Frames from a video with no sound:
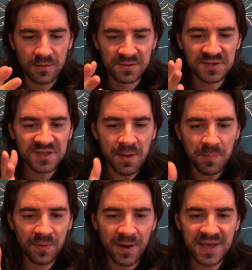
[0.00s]

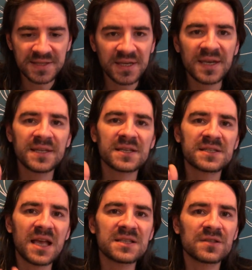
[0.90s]
separating in a
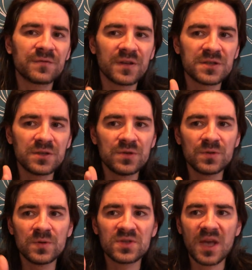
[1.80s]
sense of that you
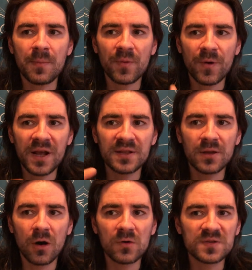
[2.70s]
do separate
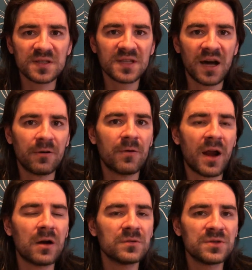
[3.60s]
those that are
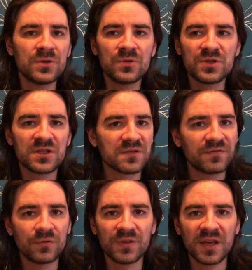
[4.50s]
around you
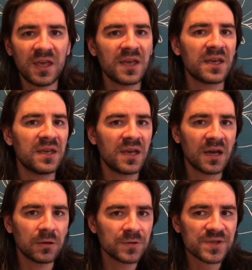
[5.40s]
just for the hick and
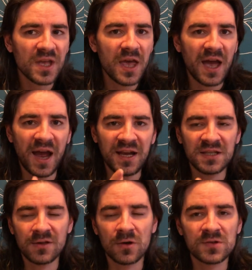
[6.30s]
giggles
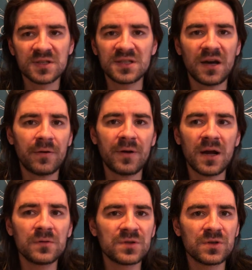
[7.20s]
and those that are
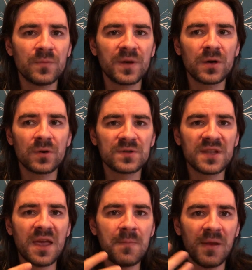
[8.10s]
around you because
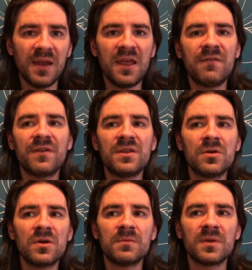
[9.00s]
they believe in
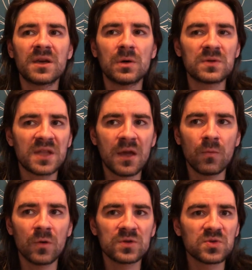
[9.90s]
you and because they
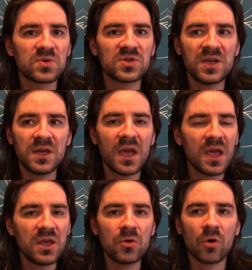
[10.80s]
want to see
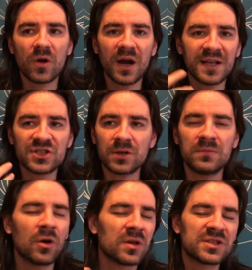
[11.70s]
your
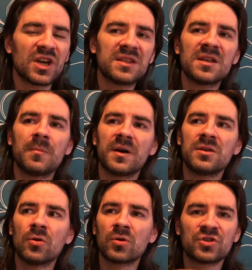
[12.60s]
agenda not agenda
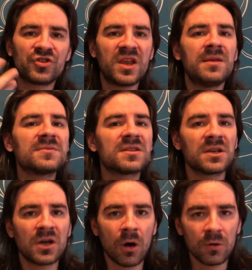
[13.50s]
but your dreams
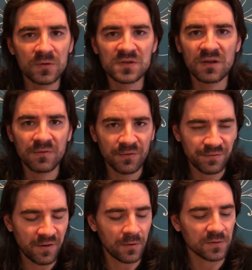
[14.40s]
and goals
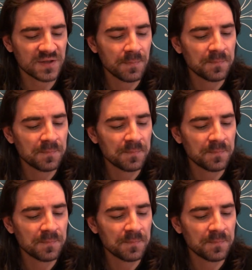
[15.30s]
fulfilled